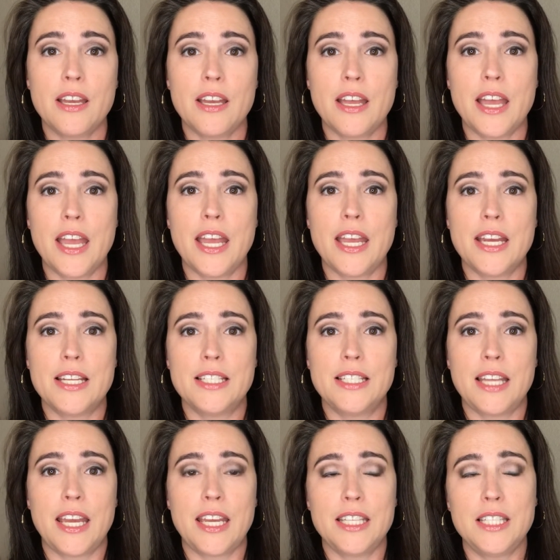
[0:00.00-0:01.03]
And
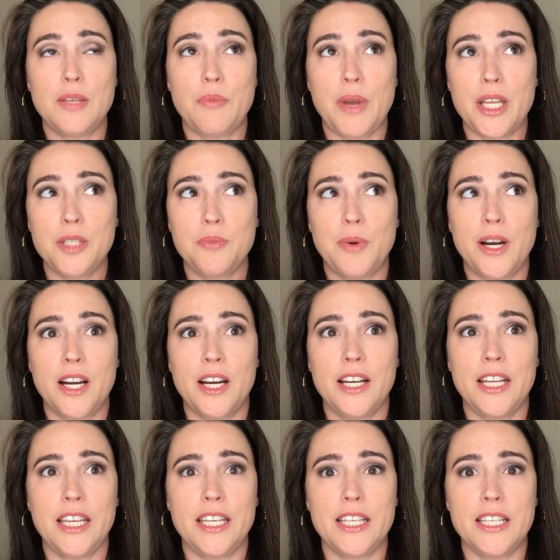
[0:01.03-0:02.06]
I guess the best
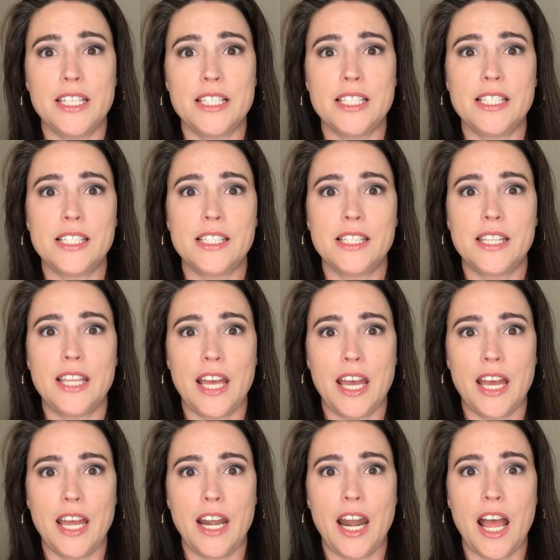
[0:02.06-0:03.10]
part is
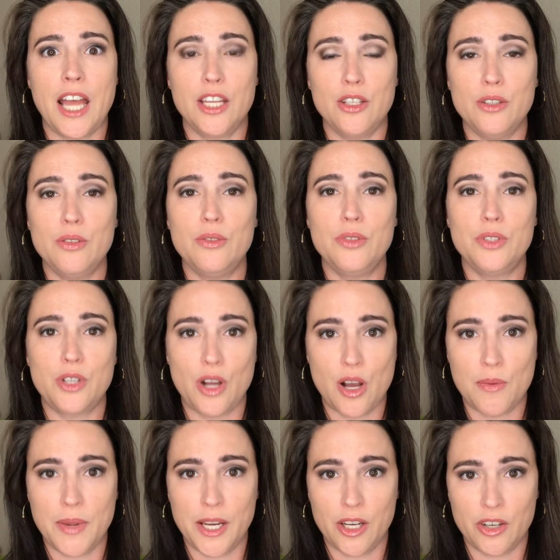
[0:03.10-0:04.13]
that I used all
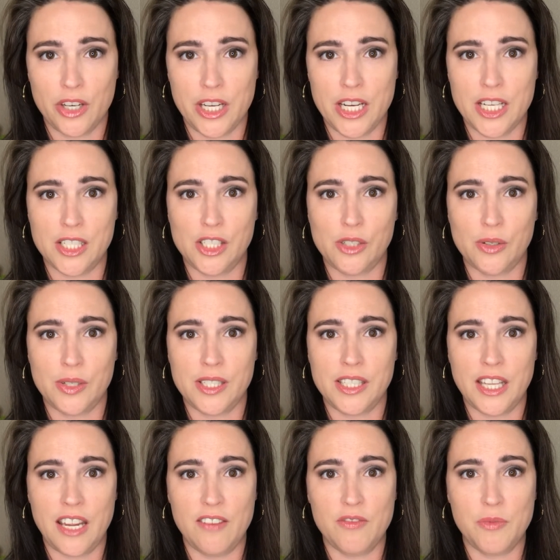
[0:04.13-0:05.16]
my ingredients, so it
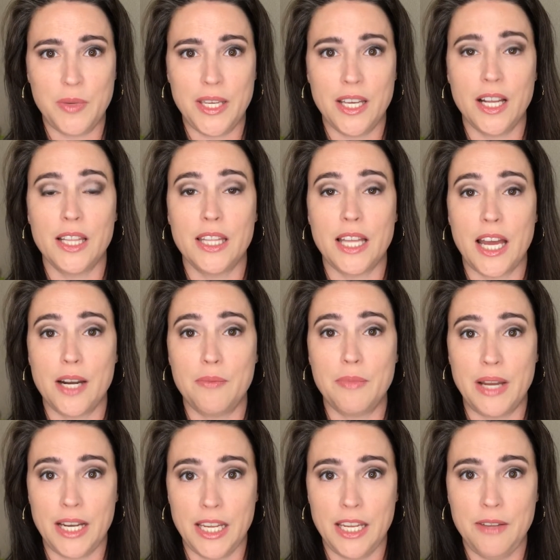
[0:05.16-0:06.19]
saved me a lot of
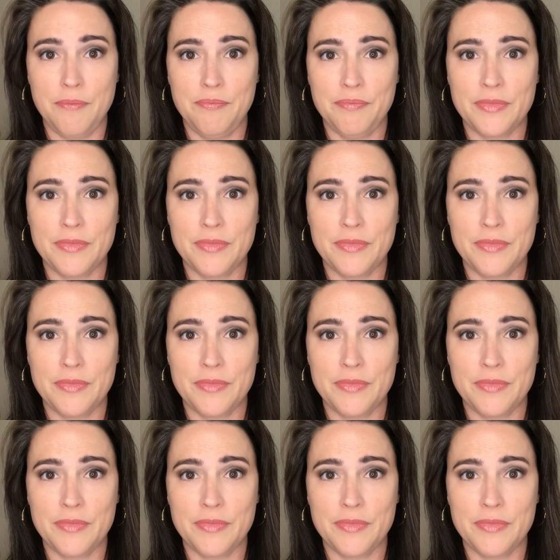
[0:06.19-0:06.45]
money.